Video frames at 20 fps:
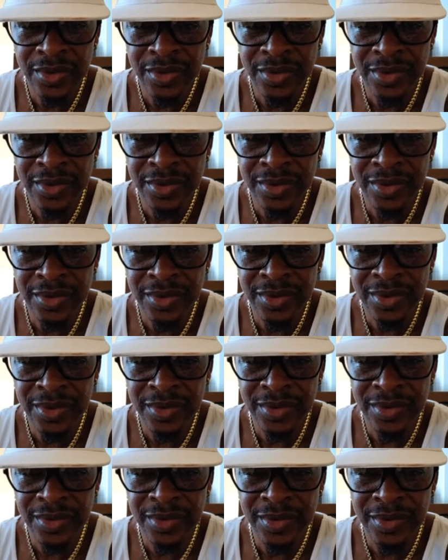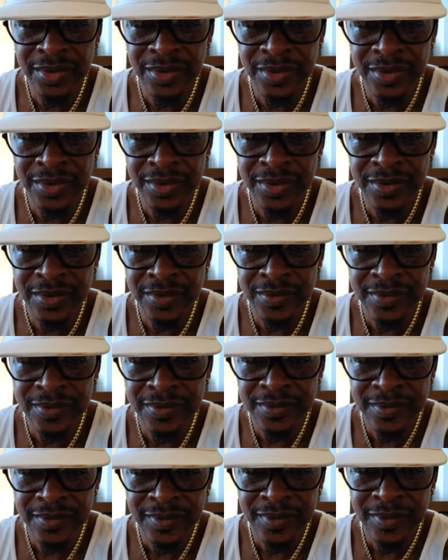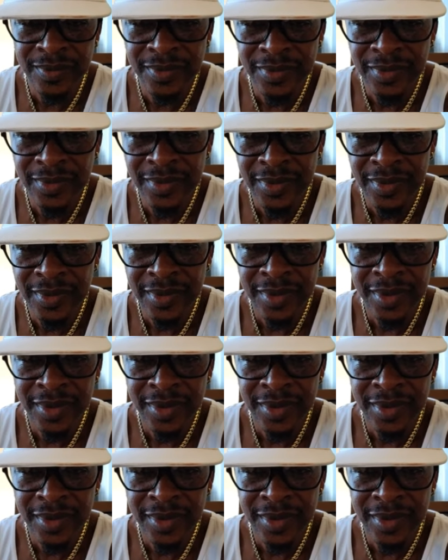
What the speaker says: Nobody speaks.